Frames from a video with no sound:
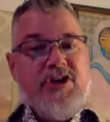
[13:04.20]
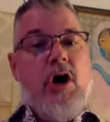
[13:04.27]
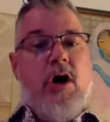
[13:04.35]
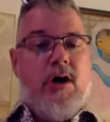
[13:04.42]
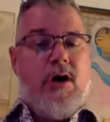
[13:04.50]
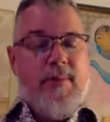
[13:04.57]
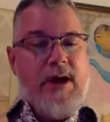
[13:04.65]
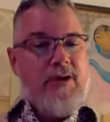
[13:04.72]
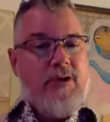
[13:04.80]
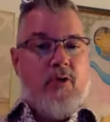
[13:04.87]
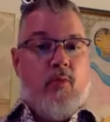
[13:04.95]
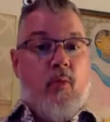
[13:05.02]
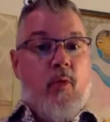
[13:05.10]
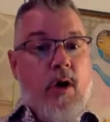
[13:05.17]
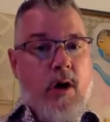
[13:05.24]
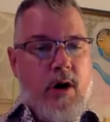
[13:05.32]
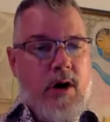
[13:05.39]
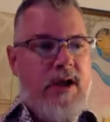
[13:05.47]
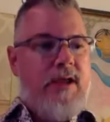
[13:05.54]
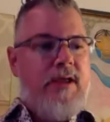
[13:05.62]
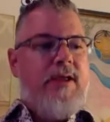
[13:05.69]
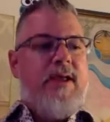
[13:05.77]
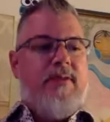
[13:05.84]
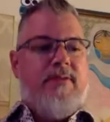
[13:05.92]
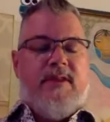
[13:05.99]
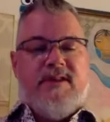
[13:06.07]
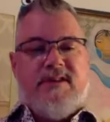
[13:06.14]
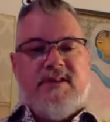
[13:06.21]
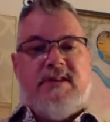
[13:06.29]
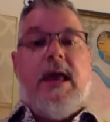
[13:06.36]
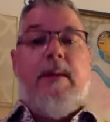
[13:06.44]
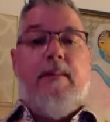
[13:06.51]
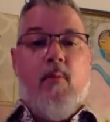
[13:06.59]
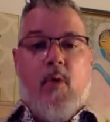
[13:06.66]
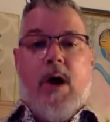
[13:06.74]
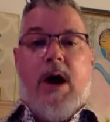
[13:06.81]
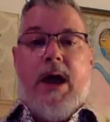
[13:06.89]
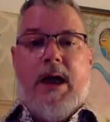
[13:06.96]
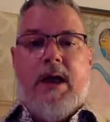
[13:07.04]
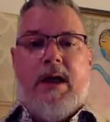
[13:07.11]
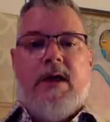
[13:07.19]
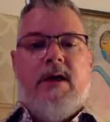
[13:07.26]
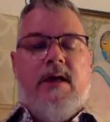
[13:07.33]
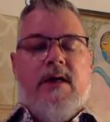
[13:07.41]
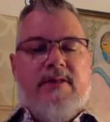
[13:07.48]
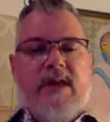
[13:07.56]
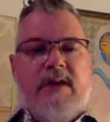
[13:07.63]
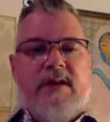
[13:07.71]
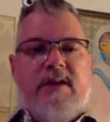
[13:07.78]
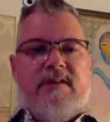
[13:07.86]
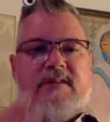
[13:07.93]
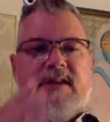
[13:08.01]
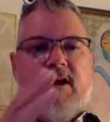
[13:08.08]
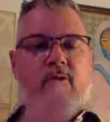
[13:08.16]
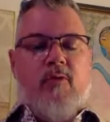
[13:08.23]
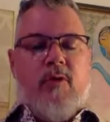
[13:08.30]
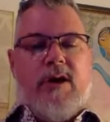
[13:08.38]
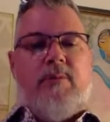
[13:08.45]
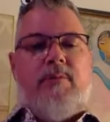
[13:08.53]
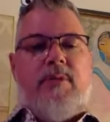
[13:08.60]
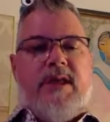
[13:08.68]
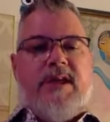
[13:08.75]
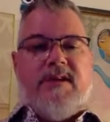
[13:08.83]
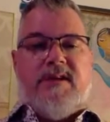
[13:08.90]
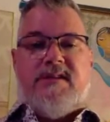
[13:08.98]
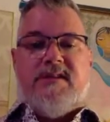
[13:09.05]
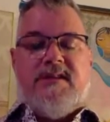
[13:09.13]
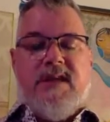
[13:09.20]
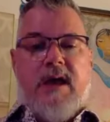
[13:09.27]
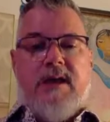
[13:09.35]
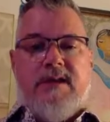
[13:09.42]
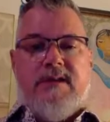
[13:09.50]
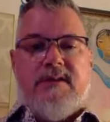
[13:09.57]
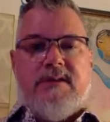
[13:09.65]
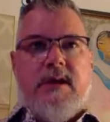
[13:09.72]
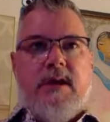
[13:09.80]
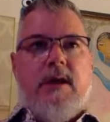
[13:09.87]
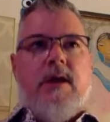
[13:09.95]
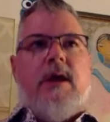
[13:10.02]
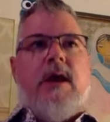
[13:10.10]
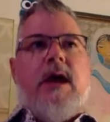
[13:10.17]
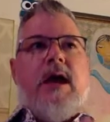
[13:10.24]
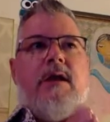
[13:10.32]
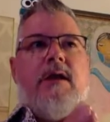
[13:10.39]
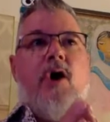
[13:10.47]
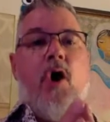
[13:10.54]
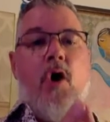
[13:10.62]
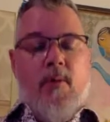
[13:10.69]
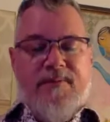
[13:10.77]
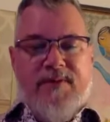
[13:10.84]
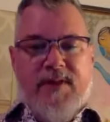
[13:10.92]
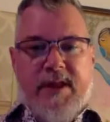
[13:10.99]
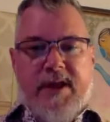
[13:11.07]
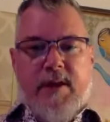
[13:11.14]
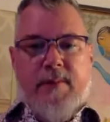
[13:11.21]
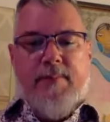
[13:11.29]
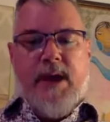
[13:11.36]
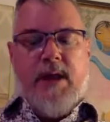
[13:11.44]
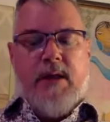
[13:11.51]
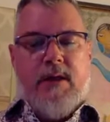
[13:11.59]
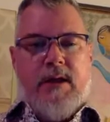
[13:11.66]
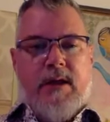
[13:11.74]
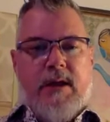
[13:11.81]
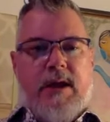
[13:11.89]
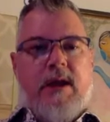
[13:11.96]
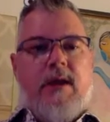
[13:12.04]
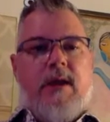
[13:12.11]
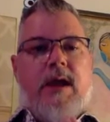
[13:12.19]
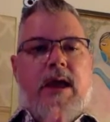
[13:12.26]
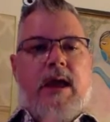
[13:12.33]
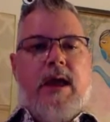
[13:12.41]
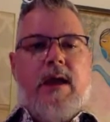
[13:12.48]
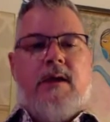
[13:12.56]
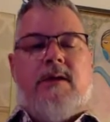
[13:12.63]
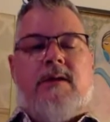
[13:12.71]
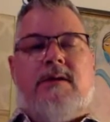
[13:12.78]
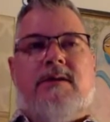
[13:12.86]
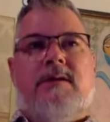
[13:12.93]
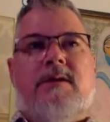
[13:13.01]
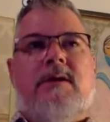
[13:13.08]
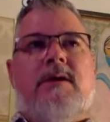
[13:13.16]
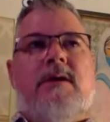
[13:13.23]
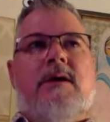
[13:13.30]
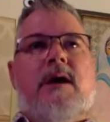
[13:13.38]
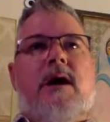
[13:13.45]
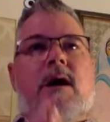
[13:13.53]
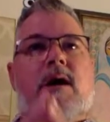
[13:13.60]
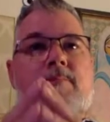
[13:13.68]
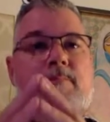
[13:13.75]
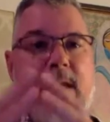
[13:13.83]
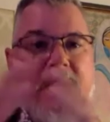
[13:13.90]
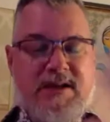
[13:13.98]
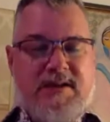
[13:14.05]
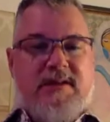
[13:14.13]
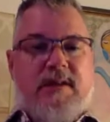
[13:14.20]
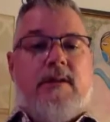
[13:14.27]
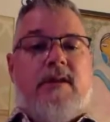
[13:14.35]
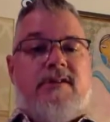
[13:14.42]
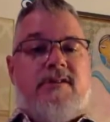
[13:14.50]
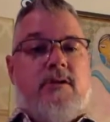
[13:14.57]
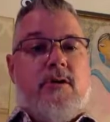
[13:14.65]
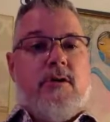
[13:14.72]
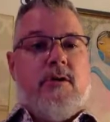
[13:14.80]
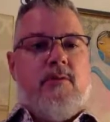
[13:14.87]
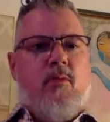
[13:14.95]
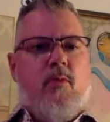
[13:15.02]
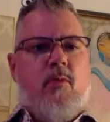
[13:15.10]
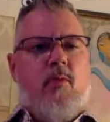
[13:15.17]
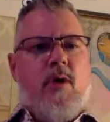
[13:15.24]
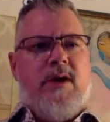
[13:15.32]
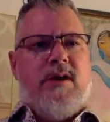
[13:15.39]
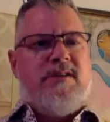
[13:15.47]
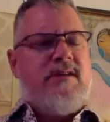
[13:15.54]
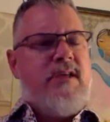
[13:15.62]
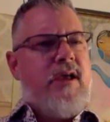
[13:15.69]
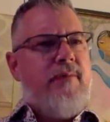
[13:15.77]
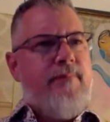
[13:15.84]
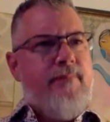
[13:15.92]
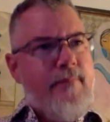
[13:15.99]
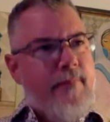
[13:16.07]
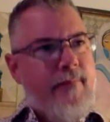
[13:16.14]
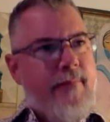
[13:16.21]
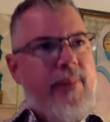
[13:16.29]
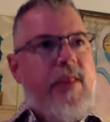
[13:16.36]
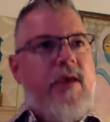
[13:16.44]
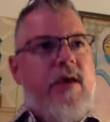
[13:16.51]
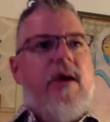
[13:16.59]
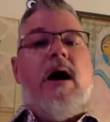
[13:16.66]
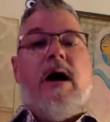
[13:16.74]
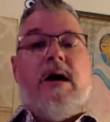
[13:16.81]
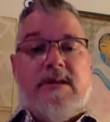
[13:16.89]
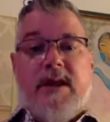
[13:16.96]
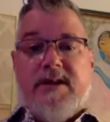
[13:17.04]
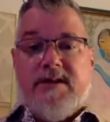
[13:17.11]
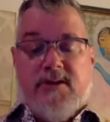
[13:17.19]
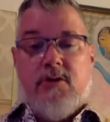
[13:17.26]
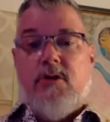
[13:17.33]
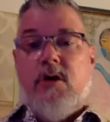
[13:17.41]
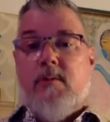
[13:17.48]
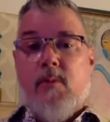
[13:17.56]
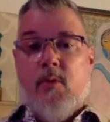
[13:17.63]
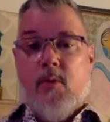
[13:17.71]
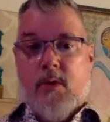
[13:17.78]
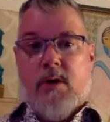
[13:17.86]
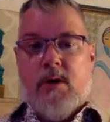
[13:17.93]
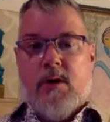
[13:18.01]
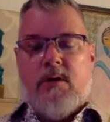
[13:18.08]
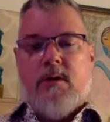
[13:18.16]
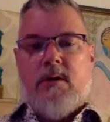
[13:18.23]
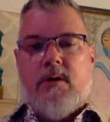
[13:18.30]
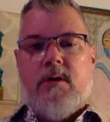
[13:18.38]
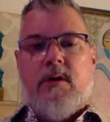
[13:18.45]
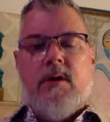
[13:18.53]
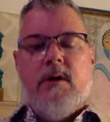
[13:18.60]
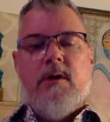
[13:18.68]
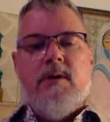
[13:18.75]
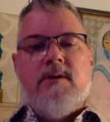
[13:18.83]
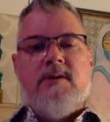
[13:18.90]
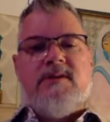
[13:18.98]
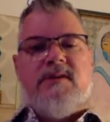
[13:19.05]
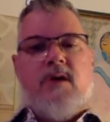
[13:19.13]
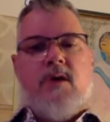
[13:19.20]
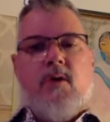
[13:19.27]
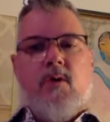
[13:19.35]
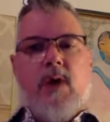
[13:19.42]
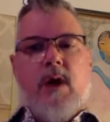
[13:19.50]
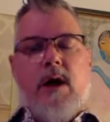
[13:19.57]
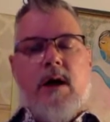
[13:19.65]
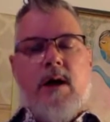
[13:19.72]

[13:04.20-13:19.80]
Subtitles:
to talk about your work in this same way that is incredibly concise and hopefully compelling and makes the listener wanna say, I'd like to know more. So